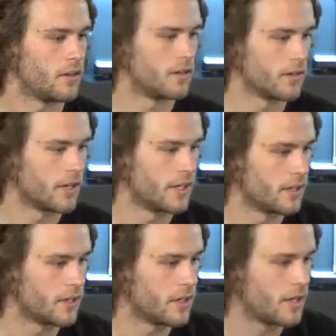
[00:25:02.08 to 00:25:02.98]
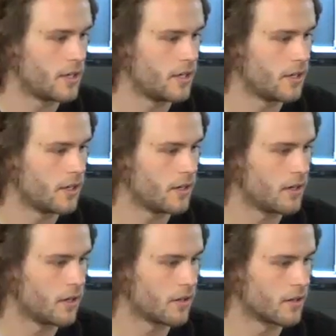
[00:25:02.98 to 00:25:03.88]
All right, any
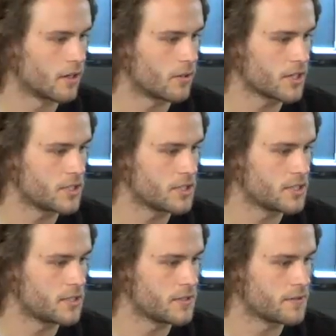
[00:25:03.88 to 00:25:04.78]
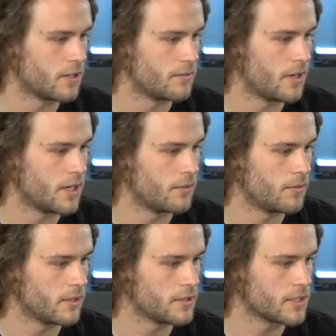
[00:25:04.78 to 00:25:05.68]
other questions from
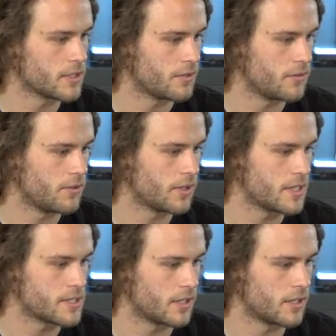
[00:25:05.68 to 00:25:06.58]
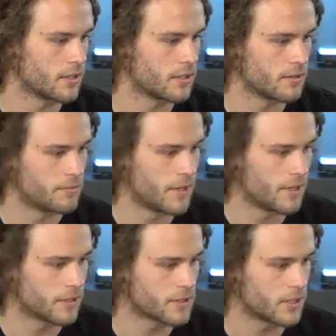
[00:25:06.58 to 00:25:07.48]
anyone else? I'll give you guys another
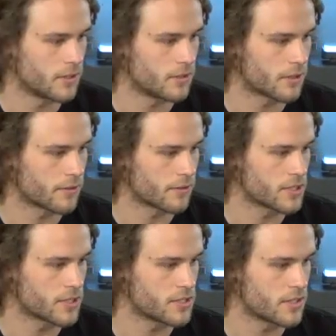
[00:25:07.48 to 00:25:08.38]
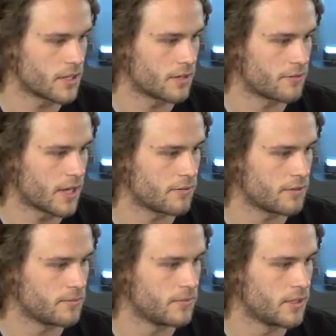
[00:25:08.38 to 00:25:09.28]
minute or so to throw questions in there if you have
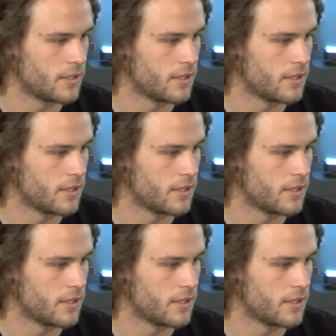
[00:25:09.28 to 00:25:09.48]
them.